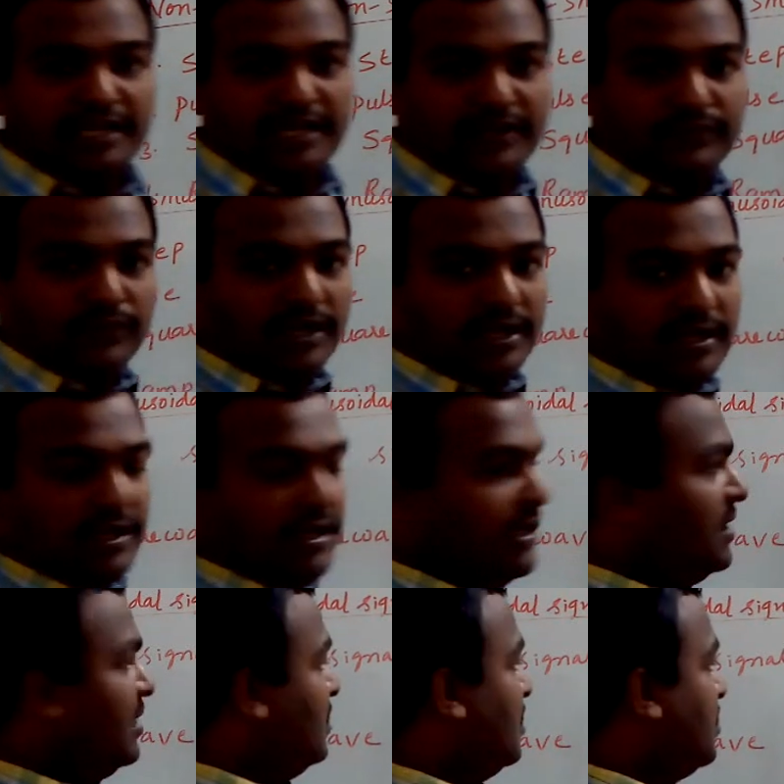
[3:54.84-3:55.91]
network,
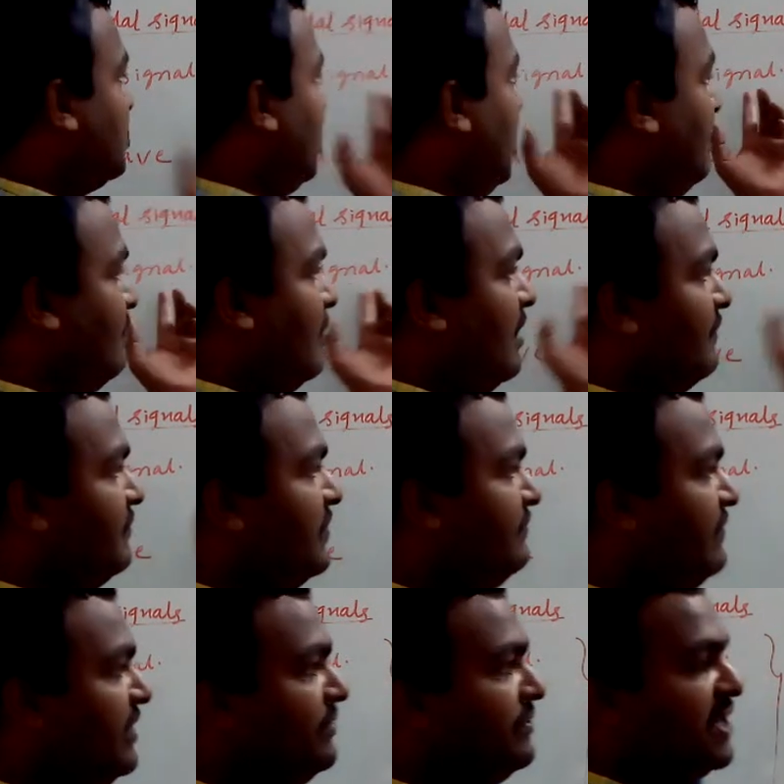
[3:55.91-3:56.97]
the shape of the
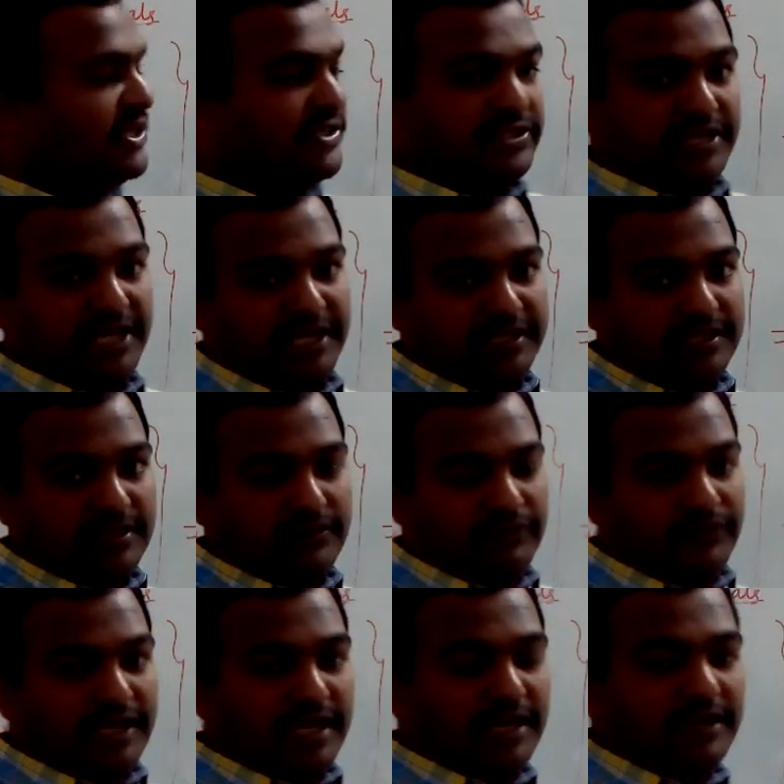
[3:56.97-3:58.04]
wave gets changed.
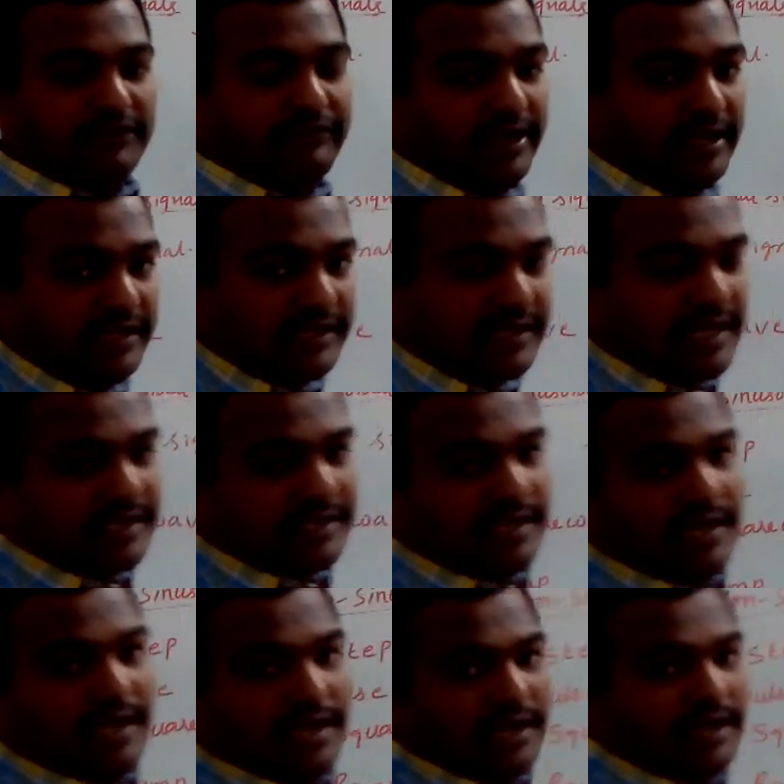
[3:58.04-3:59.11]
We can define this as
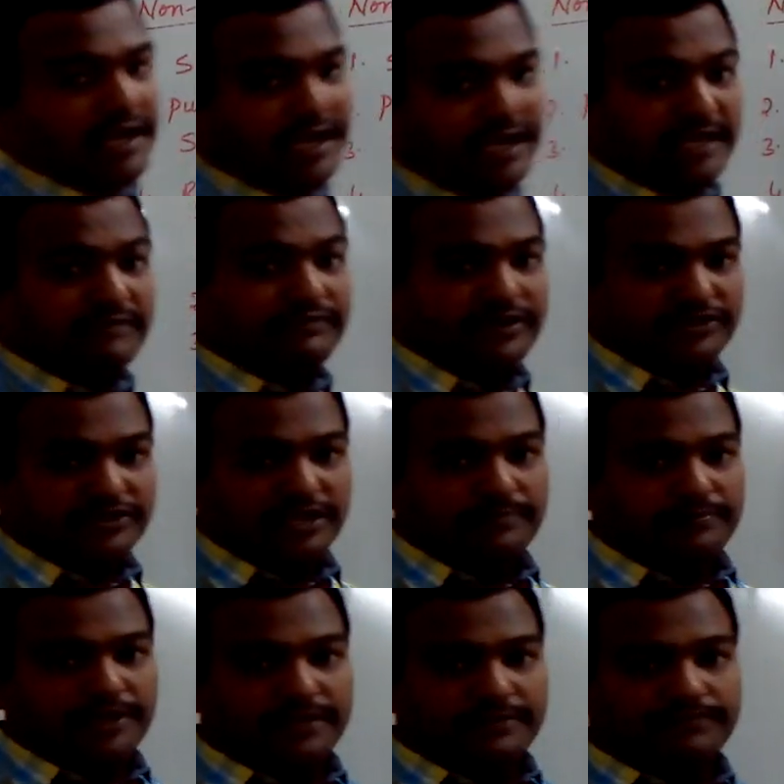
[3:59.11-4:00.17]
linear wave
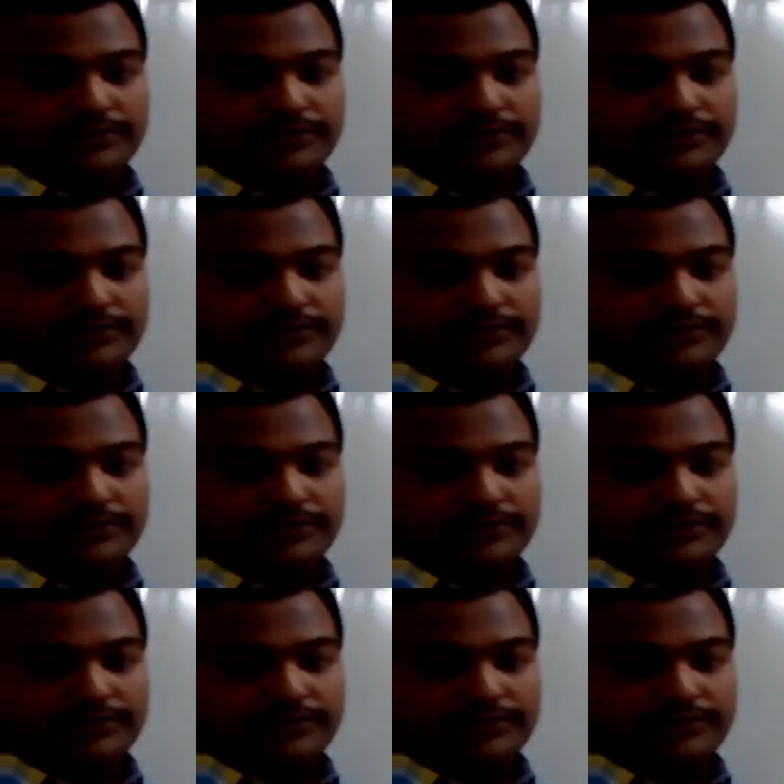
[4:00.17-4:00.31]
shaping.